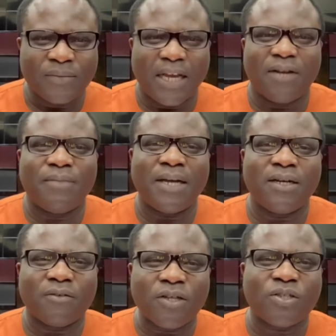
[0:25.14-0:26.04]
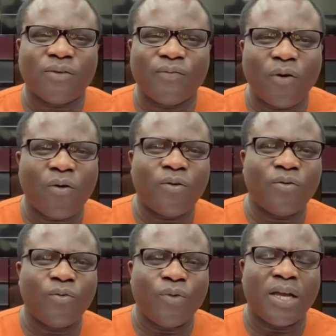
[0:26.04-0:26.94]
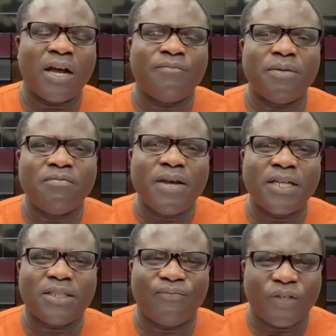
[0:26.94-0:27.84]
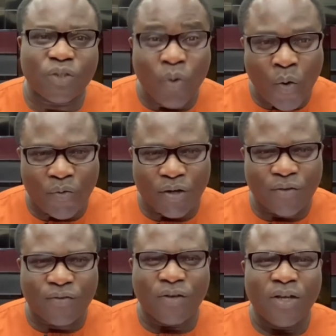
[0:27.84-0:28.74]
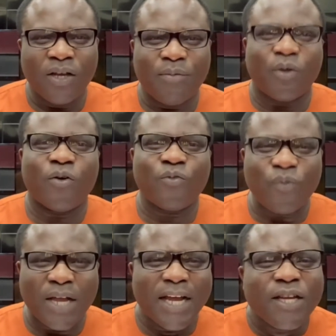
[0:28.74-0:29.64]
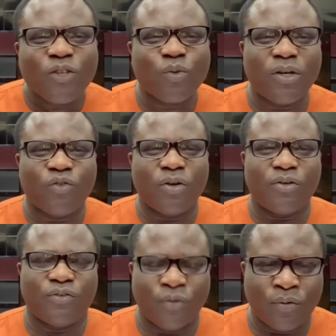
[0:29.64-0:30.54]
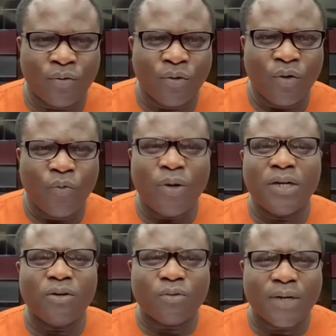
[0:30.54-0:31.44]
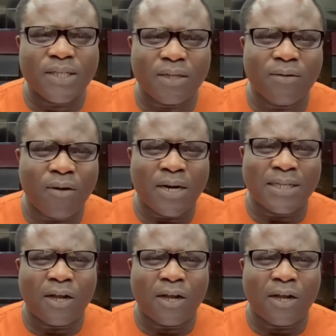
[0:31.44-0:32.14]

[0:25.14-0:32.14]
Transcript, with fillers: And by the grace of God, we have been emerged victorious because we are in 2022 what a great thing God has.